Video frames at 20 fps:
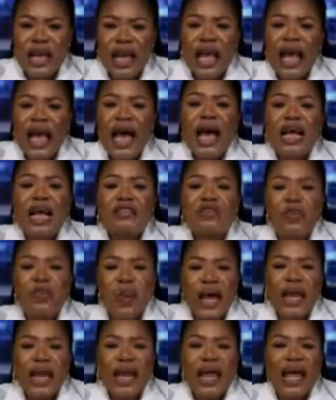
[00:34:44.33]
as
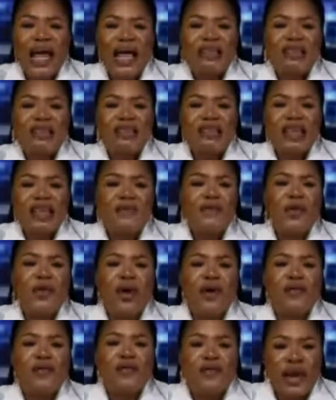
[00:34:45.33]
well as civil
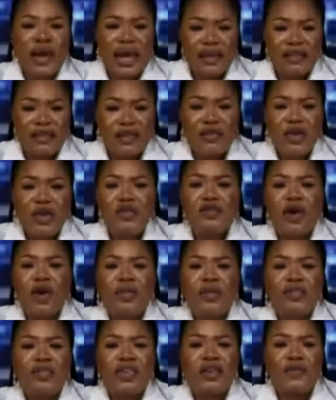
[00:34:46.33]
unrest
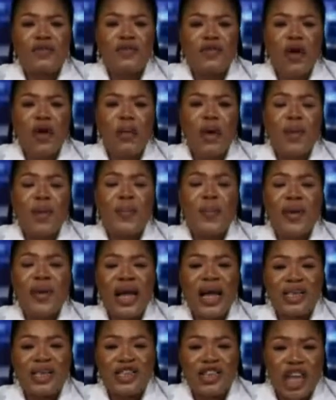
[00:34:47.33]
resulting from
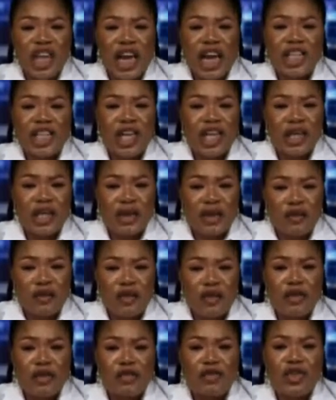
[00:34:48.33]
unplanned change in
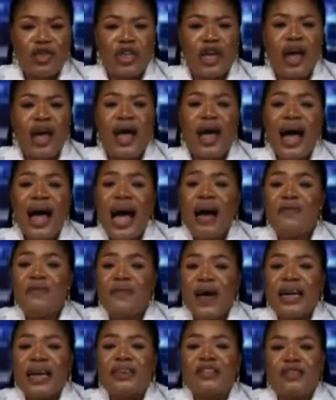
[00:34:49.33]
constitution are
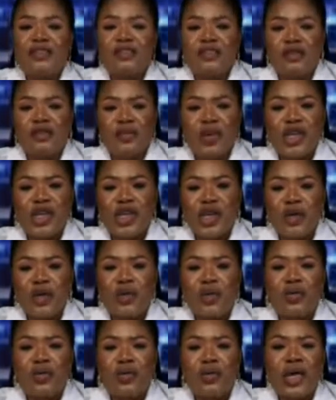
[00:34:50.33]
factors to which
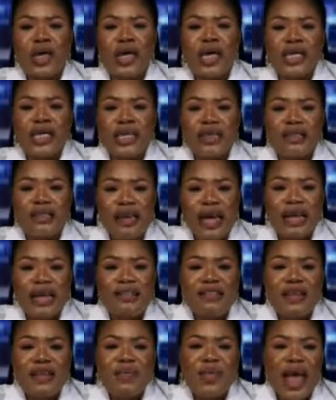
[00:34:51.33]
coup
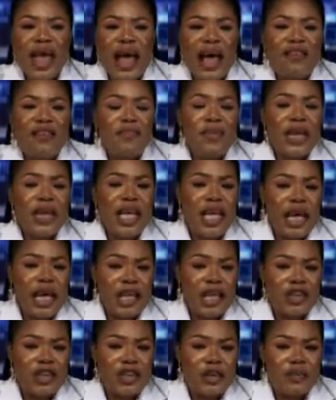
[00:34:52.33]
d'etats have been
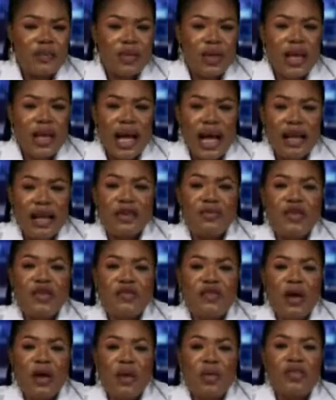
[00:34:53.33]
hinged. As a
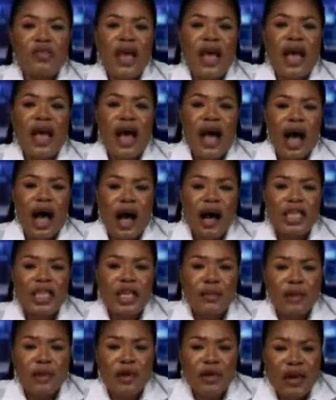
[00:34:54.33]
result, our
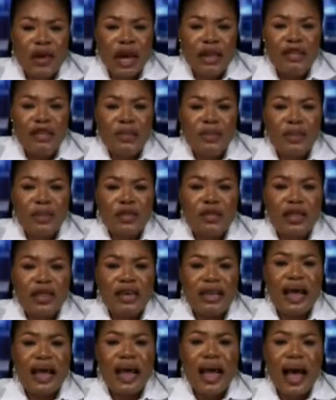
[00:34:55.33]
democratic
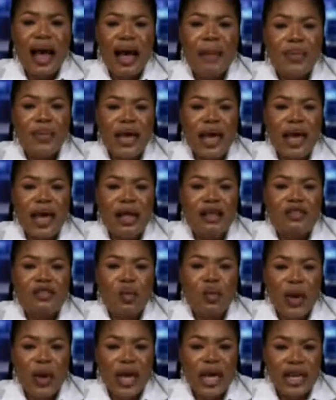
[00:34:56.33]
process appears
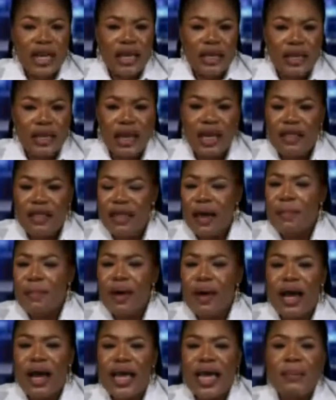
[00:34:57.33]
weakened,
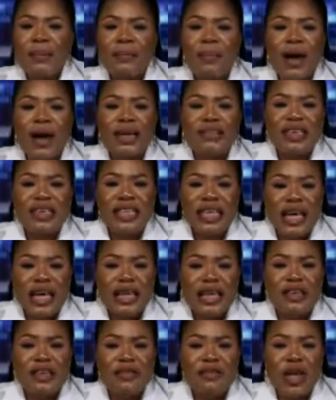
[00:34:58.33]
thereby impacting
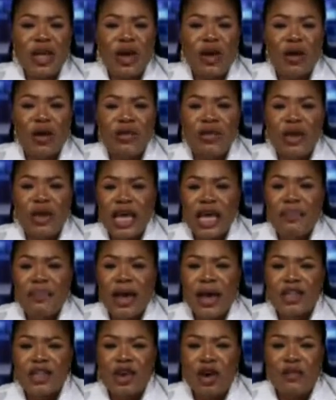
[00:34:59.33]
negatively on the
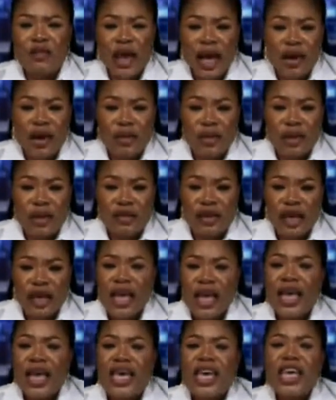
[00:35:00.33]
image of ECOWAS. He